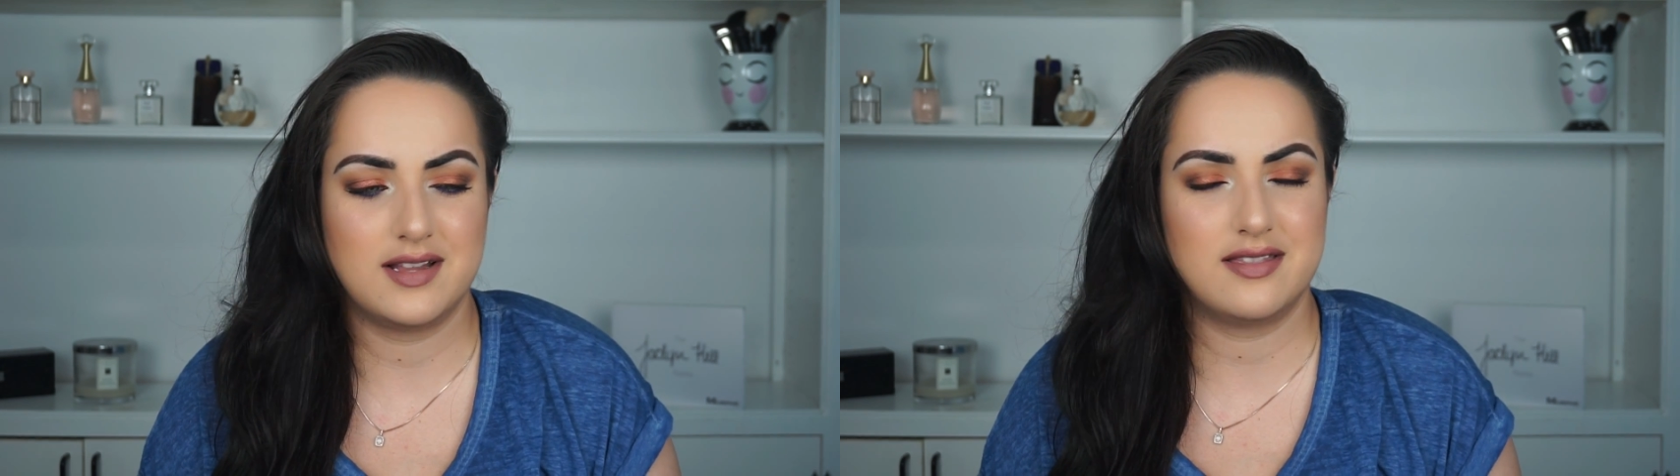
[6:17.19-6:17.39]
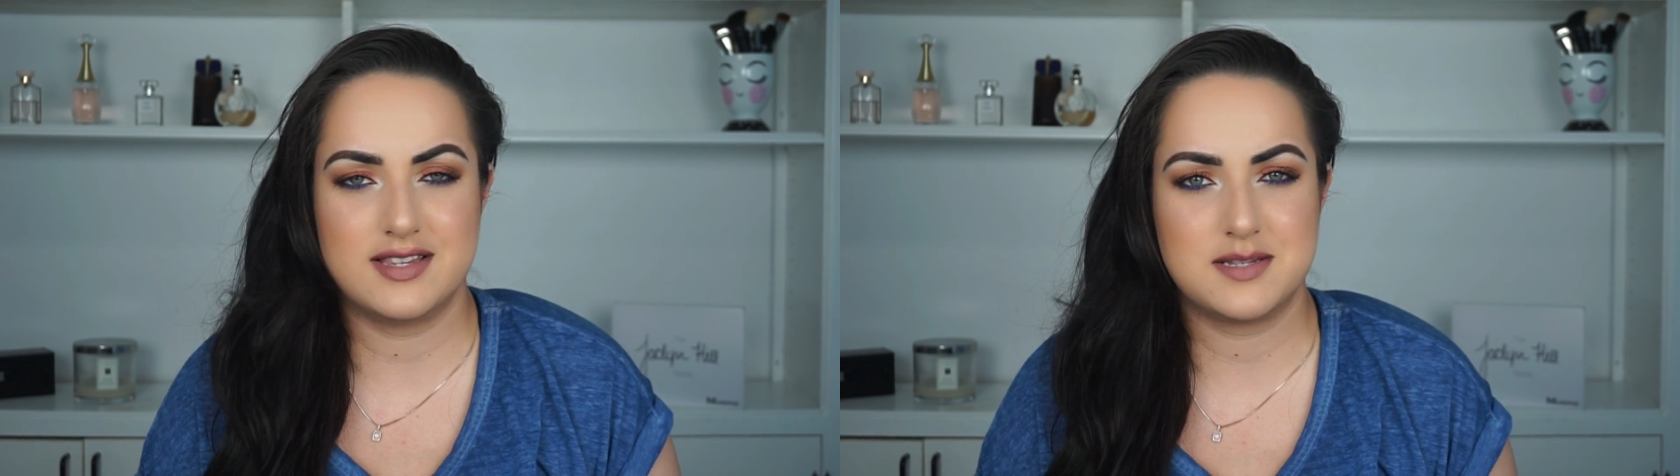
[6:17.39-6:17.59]

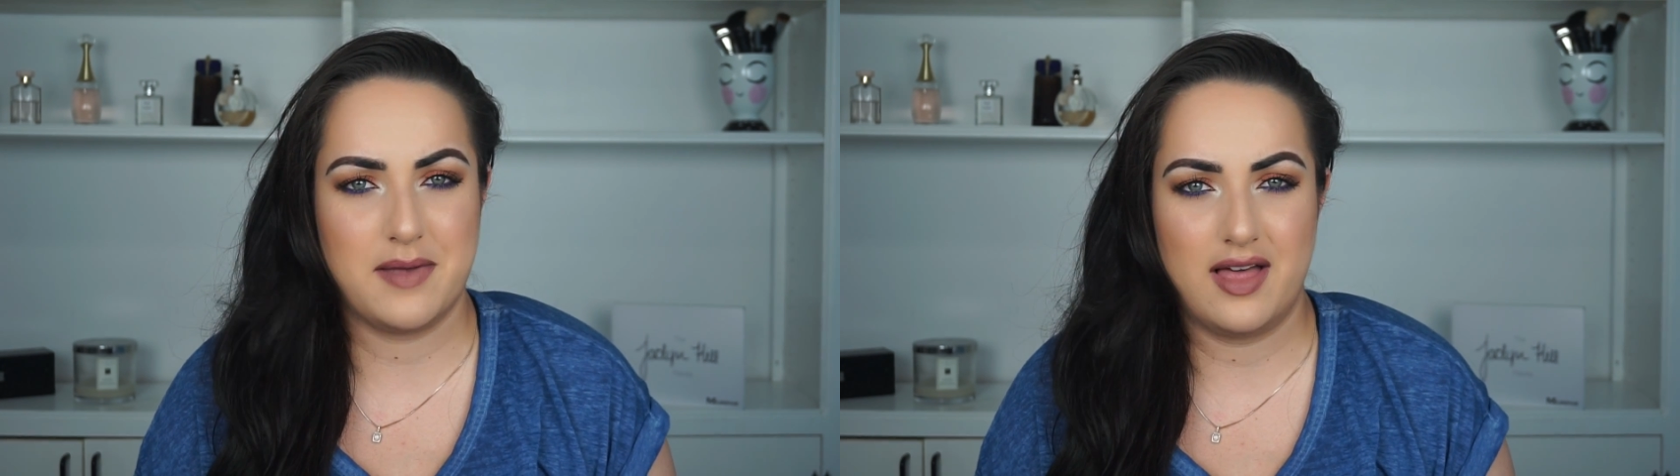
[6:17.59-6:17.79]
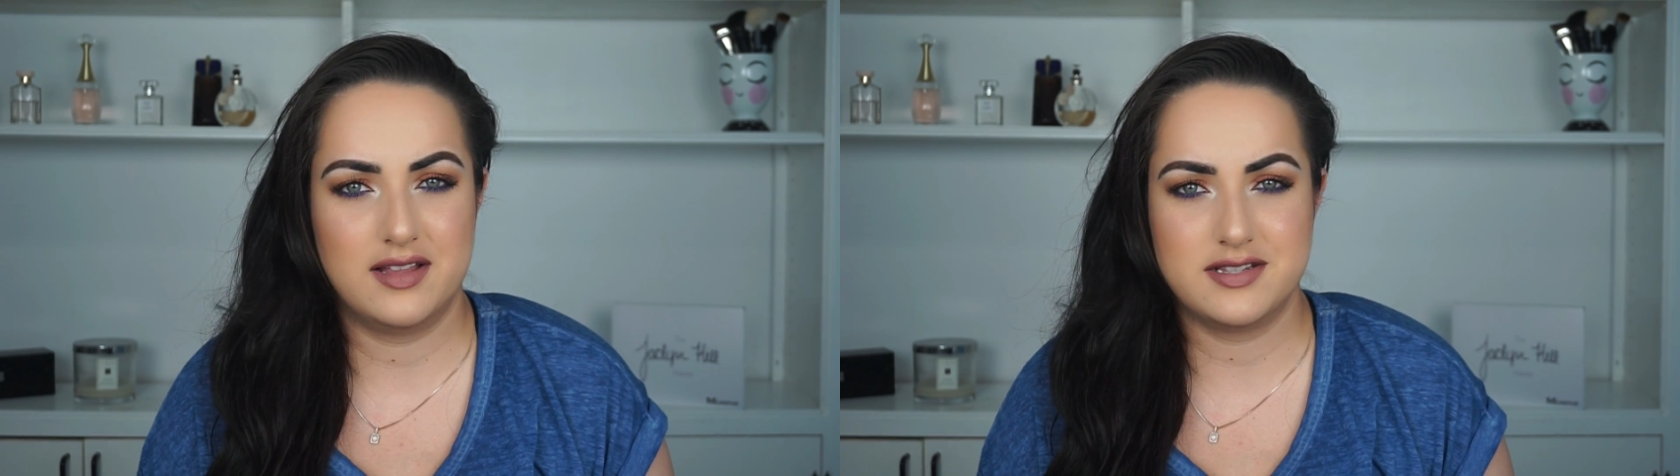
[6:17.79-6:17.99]
that this
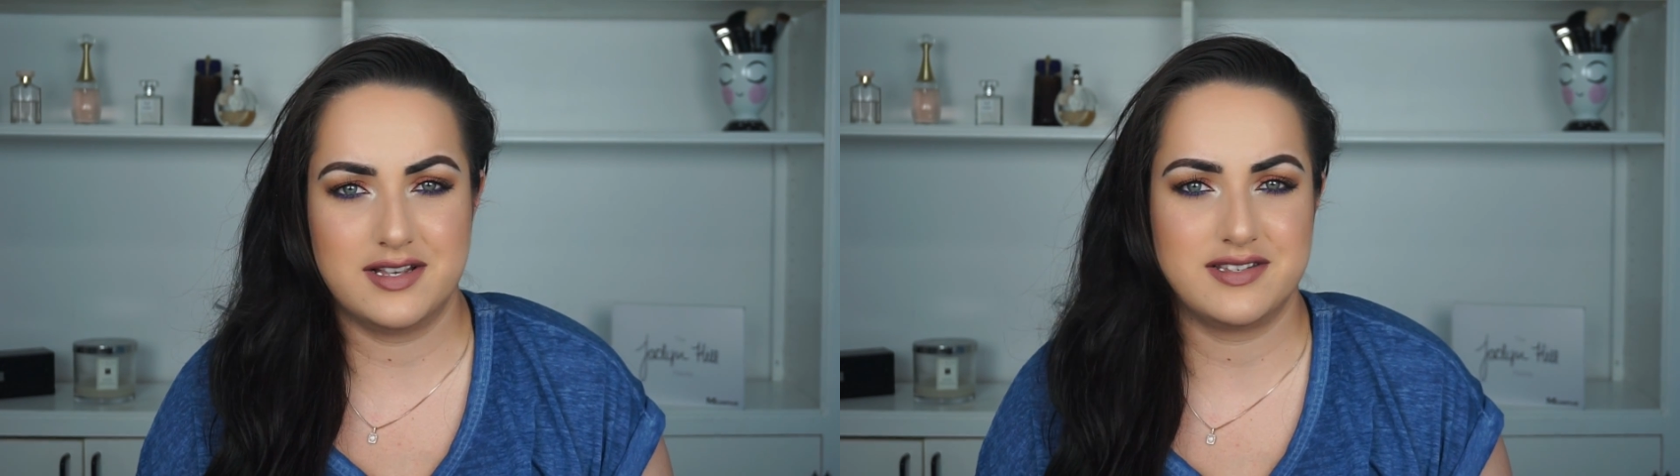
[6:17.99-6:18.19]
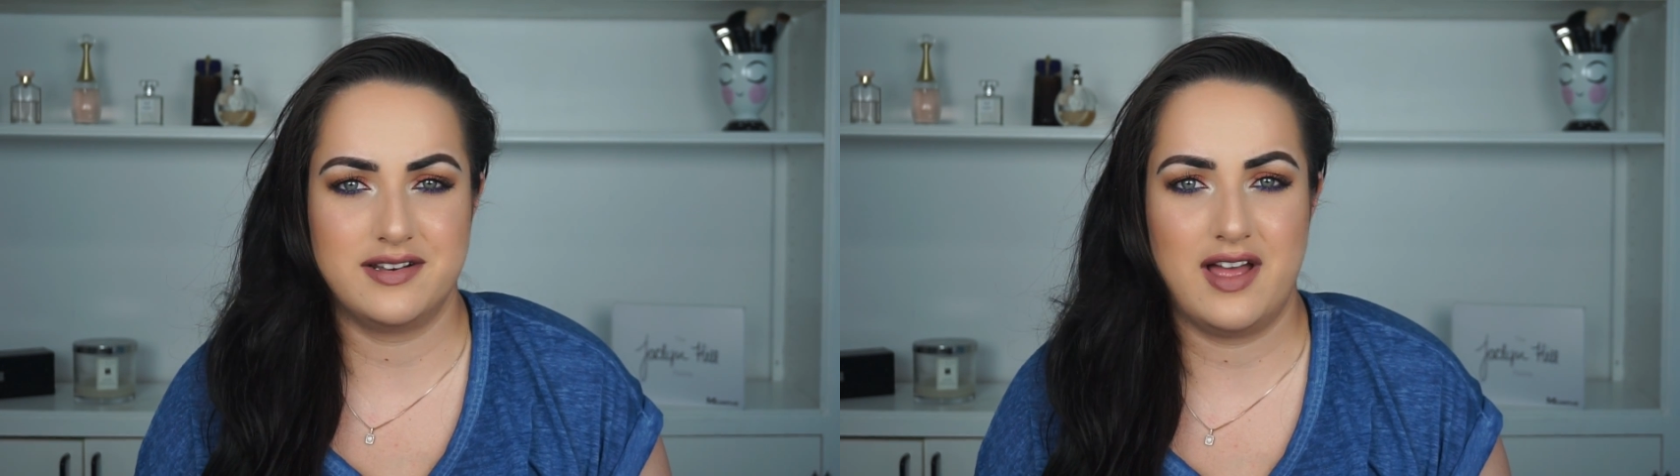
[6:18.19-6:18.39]
palette
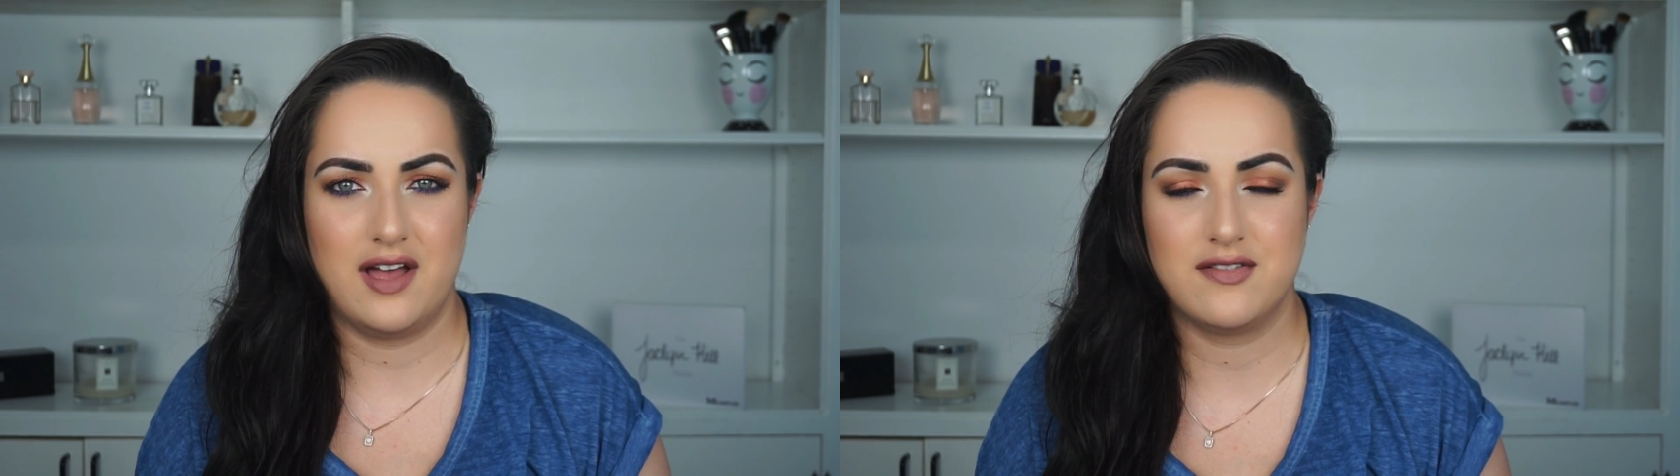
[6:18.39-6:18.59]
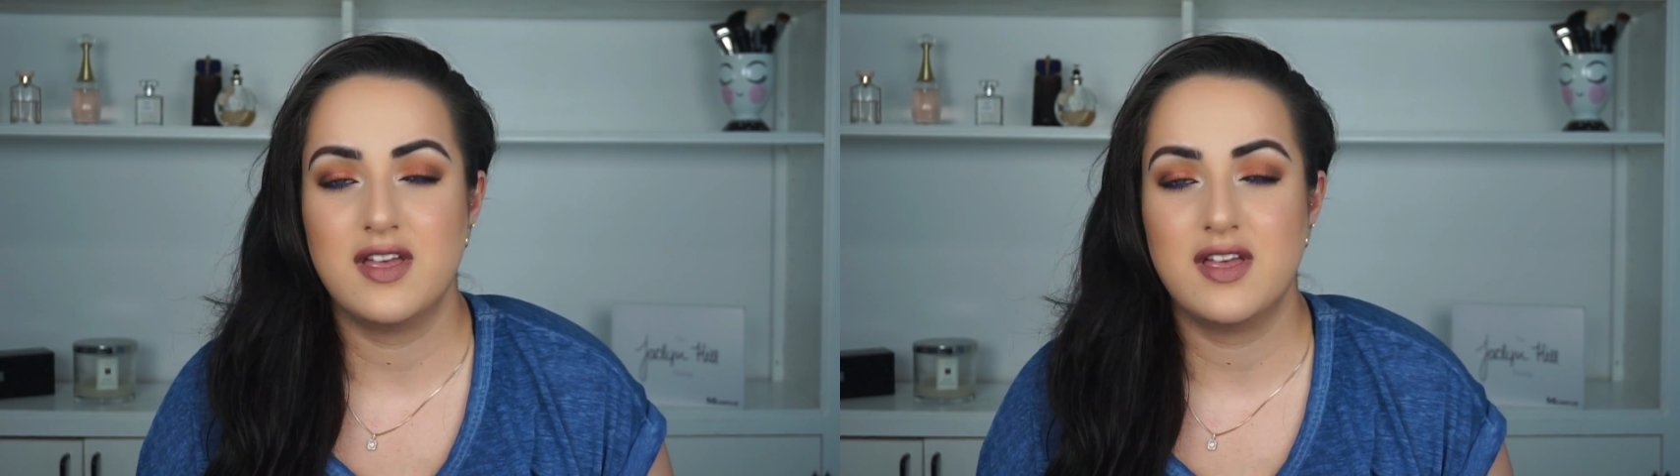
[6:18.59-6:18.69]
doesn't have.